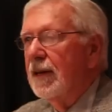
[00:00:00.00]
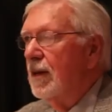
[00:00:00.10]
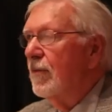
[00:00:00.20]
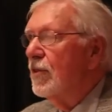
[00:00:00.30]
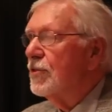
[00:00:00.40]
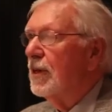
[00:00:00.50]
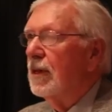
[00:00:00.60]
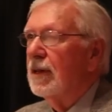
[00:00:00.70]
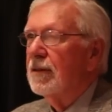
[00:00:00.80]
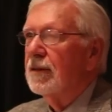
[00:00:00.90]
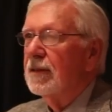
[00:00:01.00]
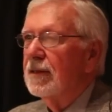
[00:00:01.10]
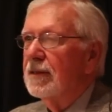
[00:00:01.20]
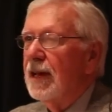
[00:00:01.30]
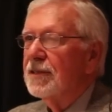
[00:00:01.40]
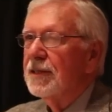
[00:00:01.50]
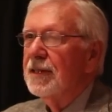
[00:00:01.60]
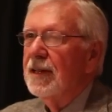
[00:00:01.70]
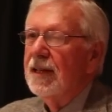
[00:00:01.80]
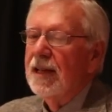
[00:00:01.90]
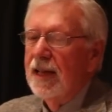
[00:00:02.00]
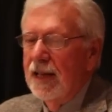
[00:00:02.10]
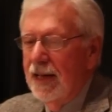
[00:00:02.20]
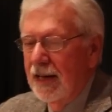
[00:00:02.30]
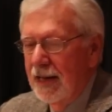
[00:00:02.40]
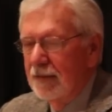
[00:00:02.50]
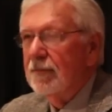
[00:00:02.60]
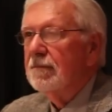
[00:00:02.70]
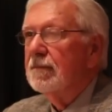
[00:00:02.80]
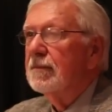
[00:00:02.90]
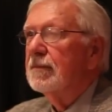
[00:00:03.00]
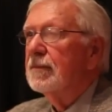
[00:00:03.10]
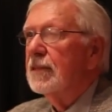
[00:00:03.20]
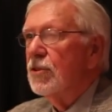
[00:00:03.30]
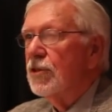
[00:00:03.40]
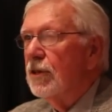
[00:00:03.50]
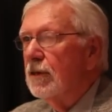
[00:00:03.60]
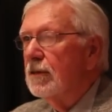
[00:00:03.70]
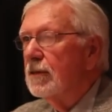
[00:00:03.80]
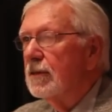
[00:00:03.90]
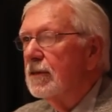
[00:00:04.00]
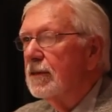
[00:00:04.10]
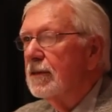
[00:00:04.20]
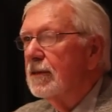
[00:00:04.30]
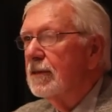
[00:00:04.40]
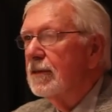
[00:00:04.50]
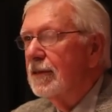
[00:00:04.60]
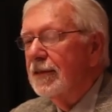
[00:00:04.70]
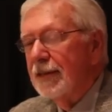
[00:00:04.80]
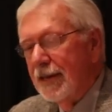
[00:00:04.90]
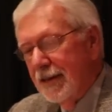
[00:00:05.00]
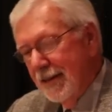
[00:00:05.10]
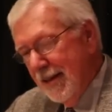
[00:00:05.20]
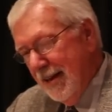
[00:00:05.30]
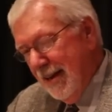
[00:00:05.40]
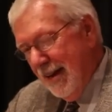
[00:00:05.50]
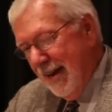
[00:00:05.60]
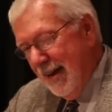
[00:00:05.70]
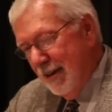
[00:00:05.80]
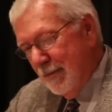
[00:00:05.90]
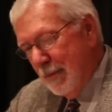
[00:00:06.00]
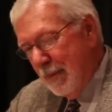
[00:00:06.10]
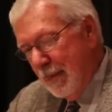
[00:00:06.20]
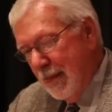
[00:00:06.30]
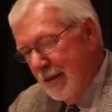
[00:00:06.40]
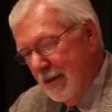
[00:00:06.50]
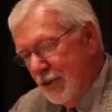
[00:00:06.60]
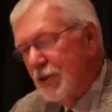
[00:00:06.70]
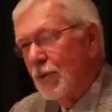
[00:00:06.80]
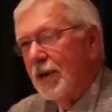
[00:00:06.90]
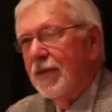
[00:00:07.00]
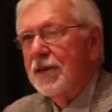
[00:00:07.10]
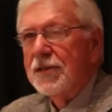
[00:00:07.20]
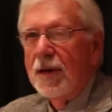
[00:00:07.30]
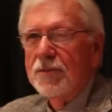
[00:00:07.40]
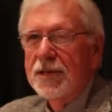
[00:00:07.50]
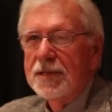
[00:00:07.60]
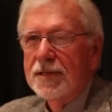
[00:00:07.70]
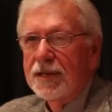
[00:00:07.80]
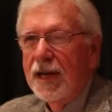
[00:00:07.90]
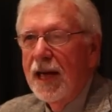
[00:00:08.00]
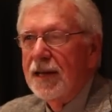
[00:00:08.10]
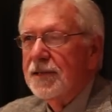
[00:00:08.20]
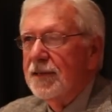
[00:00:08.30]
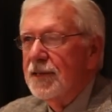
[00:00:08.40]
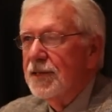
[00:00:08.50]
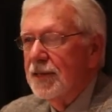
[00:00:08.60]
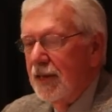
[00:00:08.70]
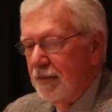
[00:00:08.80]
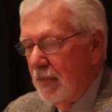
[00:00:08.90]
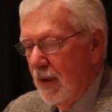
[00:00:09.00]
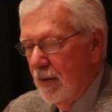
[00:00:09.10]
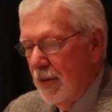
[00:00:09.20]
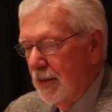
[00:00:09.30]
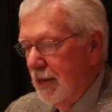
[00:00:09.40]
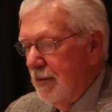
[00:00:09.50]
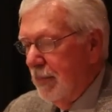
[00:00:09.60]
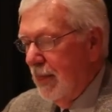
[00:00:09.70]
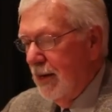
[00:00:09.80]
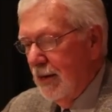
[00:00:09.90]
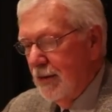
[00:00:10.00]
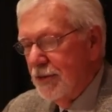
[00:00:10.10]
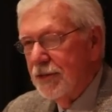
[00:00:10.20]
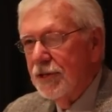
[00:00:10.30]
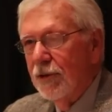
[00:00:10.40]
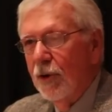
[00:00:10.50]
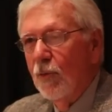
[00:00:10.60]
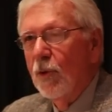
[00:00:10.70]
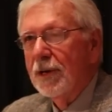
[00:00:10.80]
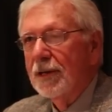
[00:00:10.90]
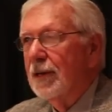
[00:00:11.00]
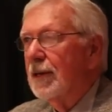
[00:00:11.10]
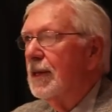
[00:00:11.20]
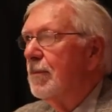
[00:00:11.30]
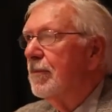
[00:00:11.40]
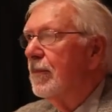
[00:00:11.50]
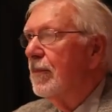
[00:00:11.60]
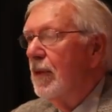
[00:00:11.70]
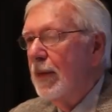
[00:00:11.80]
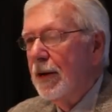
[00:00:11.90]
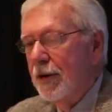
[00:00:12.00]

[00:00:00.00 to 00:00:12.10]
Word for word: Any of you saw that Taxi? Um, you sure? Okay. Um, she is one of our subjects. She has this uh, ability, and I'll just show you one little clip about